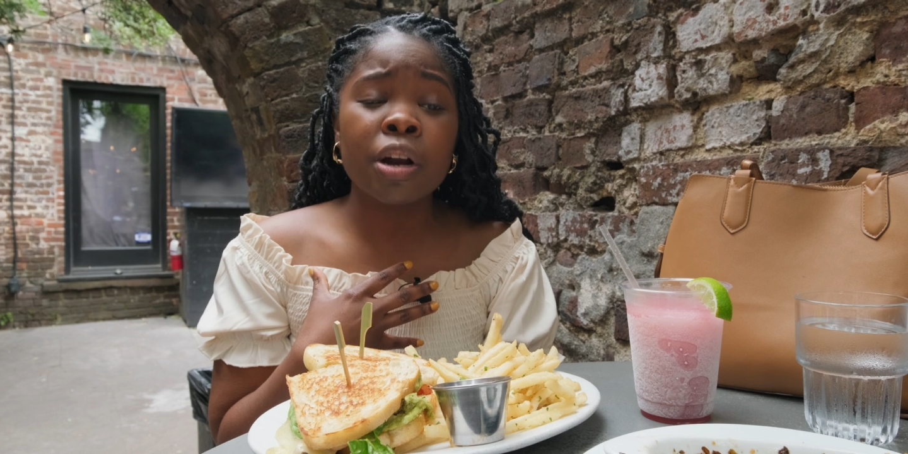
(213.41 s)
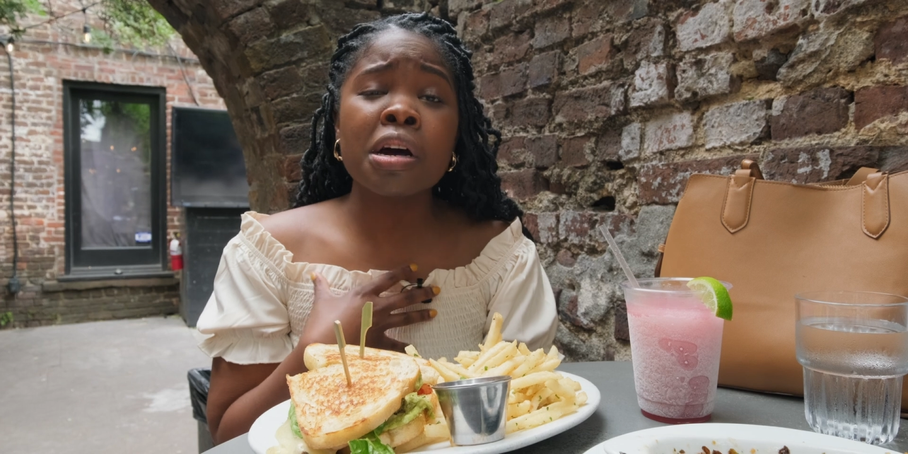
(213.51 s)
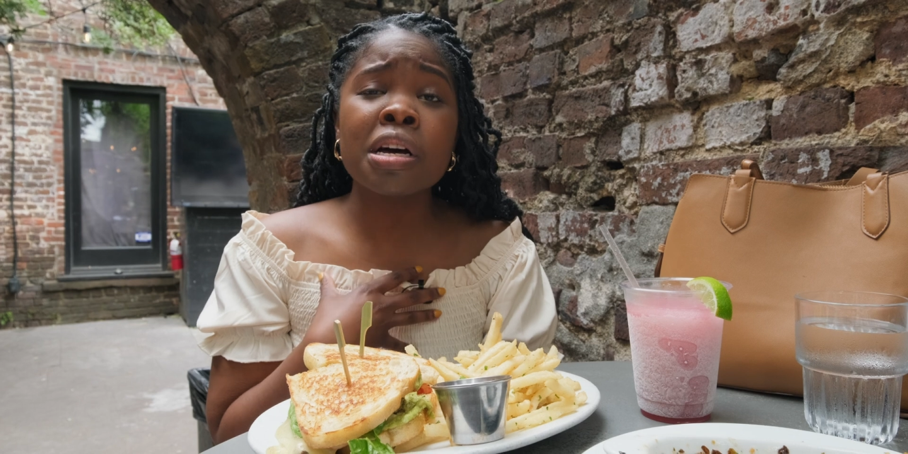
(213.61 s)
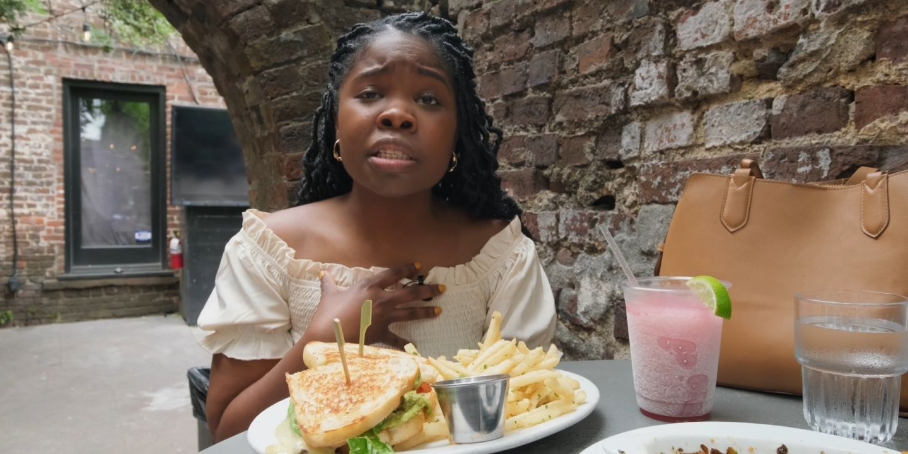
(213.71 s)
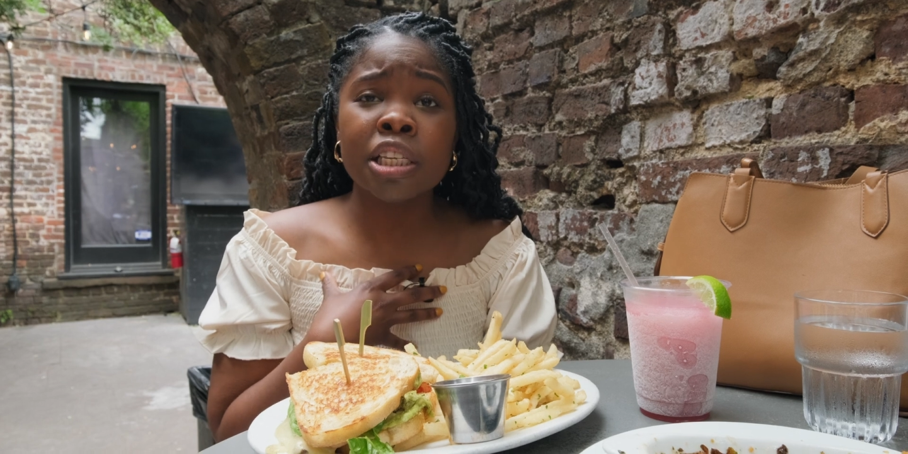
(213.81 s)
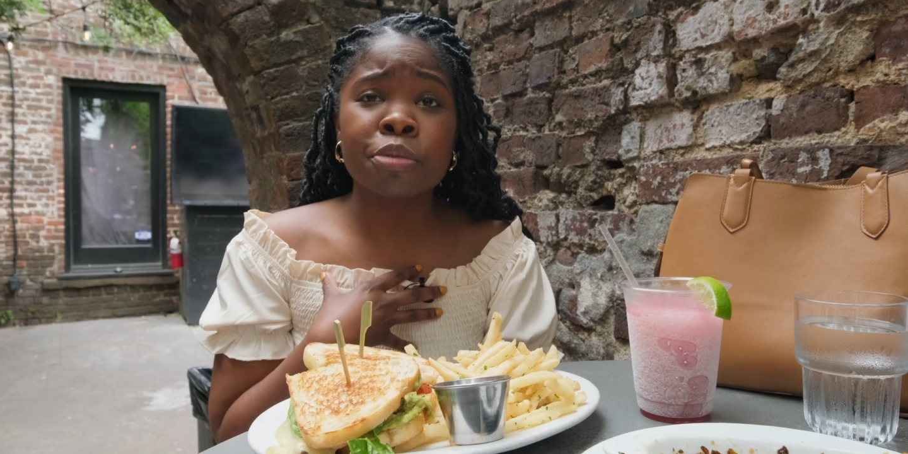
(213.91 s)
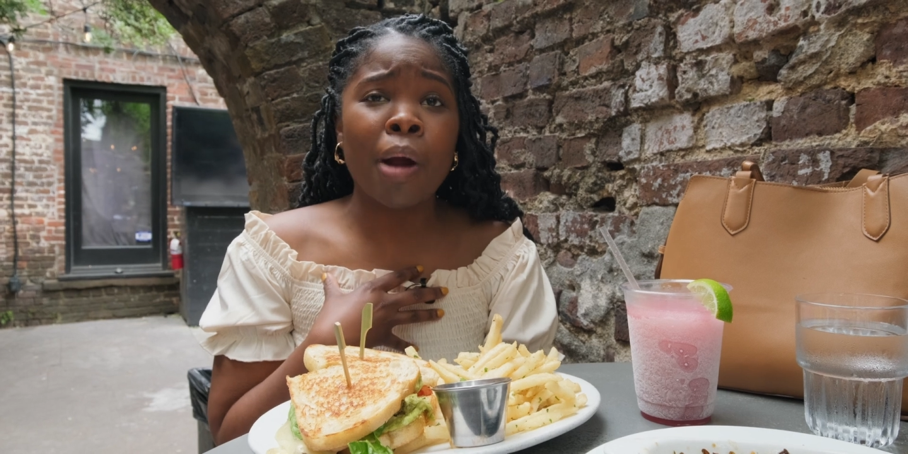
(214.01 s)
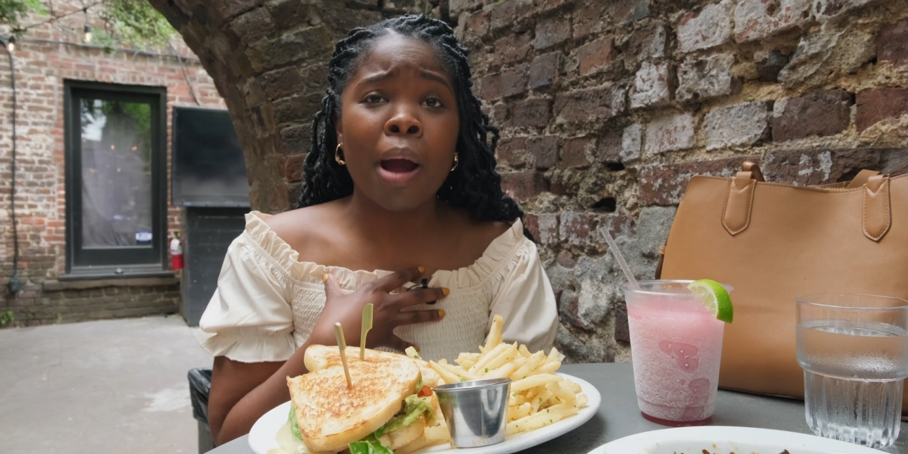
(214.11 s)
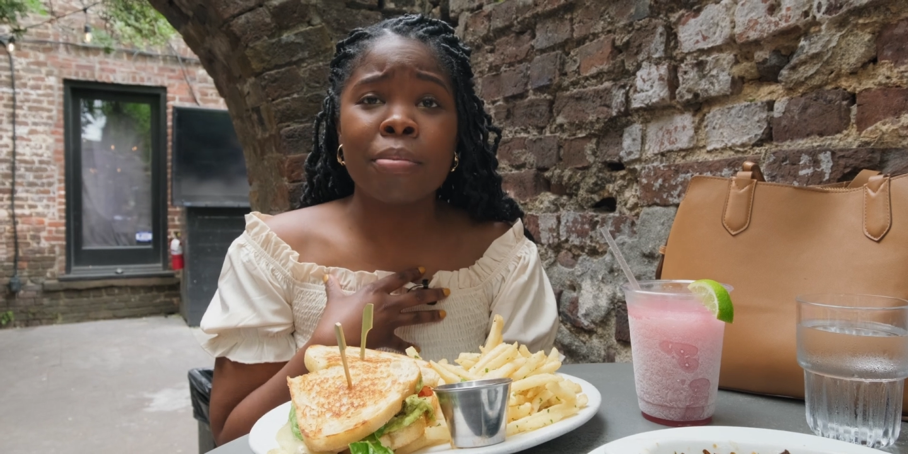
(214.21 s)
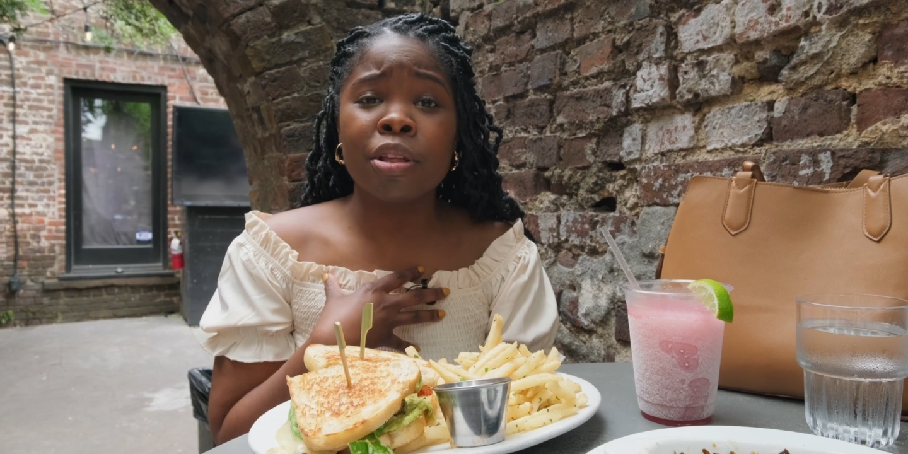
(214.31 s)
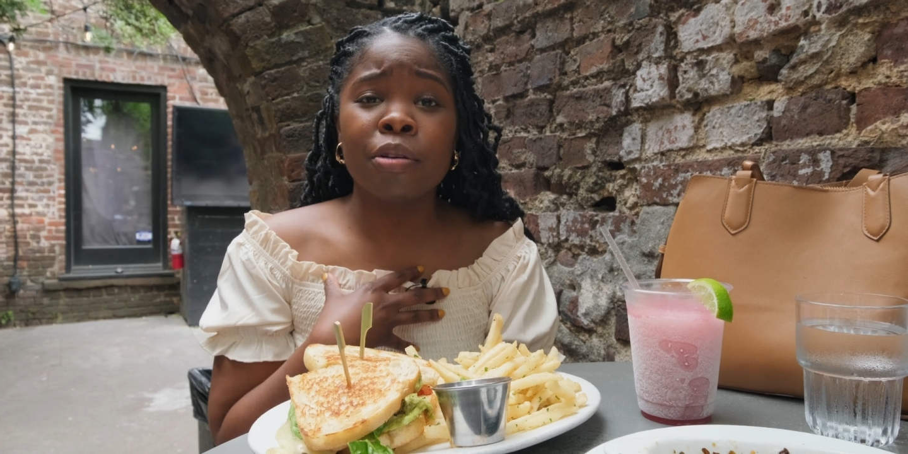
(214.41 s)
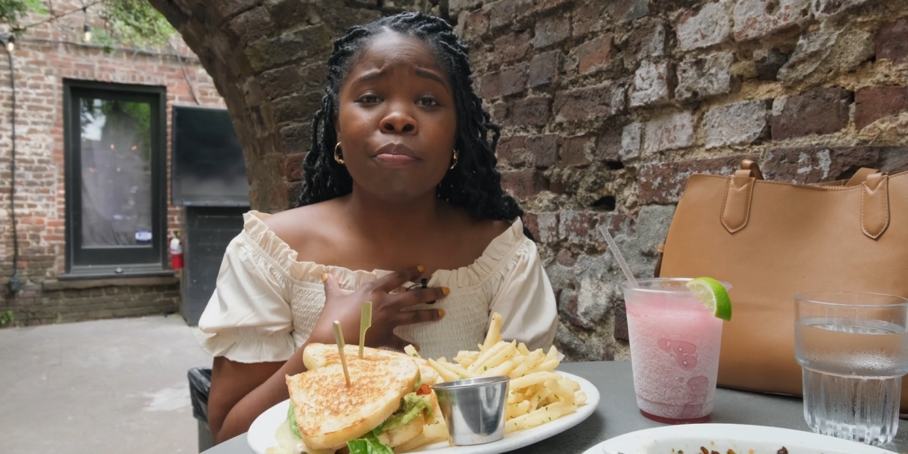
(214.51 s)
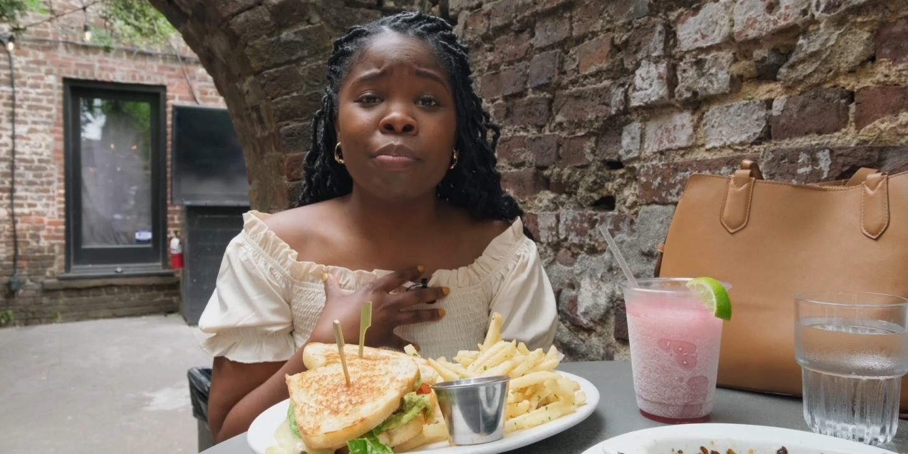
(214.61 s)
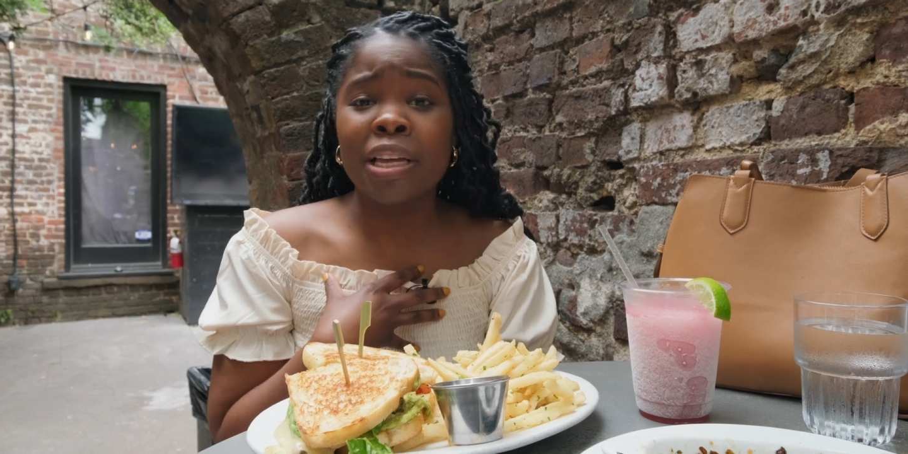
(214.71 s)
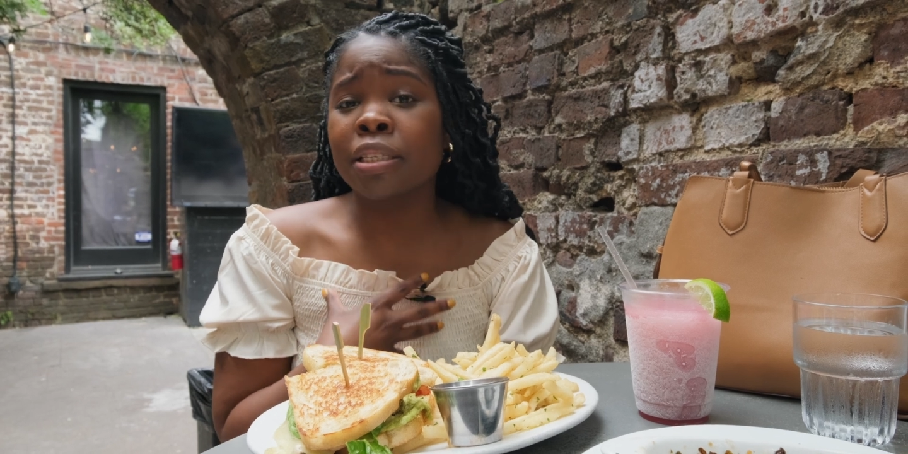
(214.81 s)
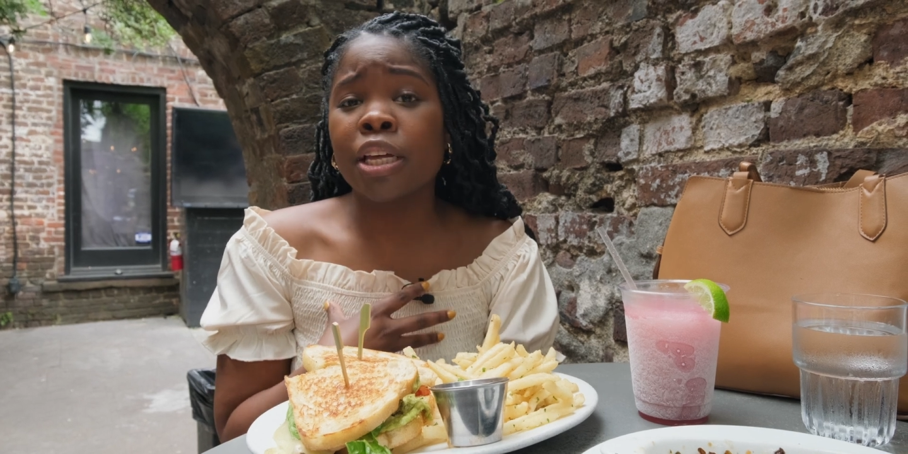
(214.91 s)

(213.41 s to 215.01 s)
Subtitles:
us is probably the best